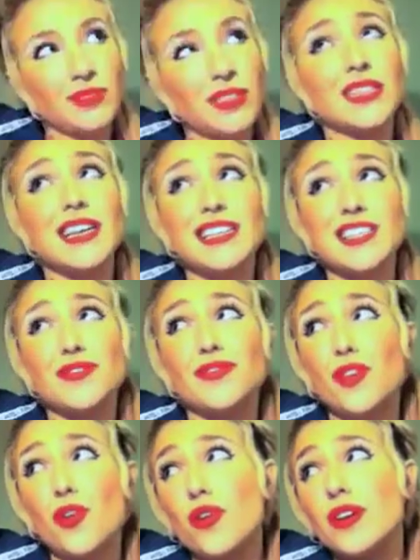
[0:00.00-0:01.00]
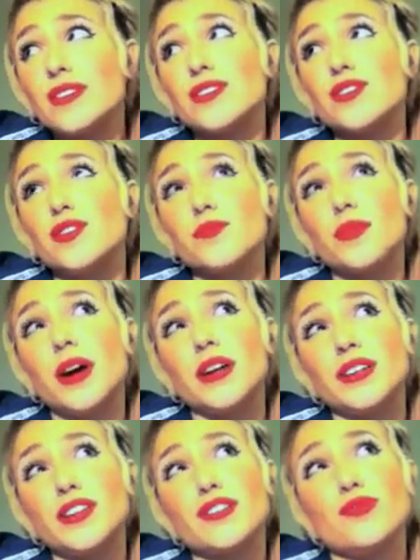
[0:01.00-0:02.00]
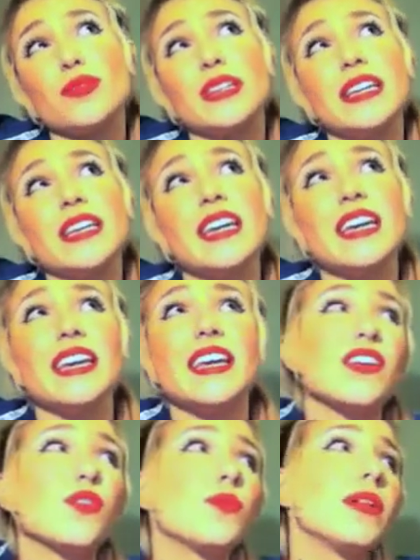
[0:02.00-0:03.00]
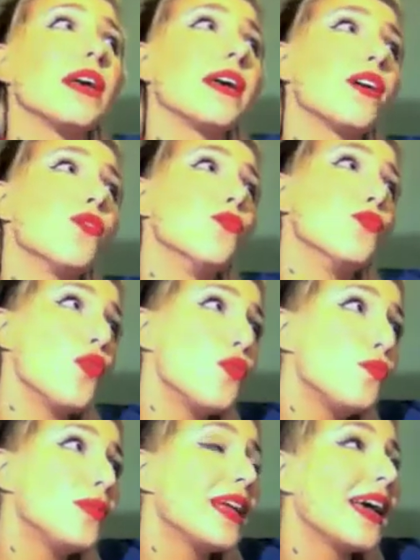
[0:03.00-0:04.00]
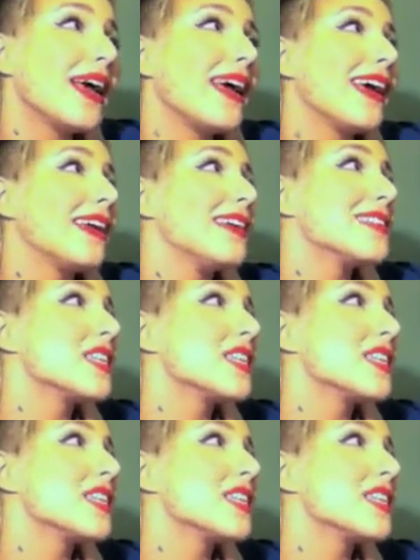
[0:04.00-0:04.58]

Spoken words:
Unless, of course, your partner's really kinky, you're playing out a role play, and it's